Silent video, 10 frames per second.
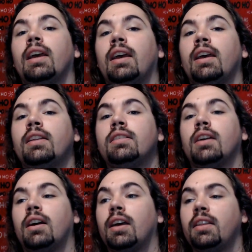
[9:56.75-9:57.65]
And
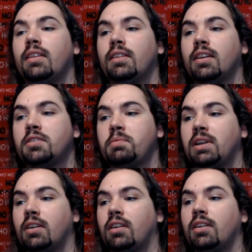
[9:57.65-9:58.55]
I think that's
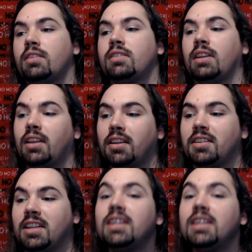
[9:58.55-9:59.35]
because it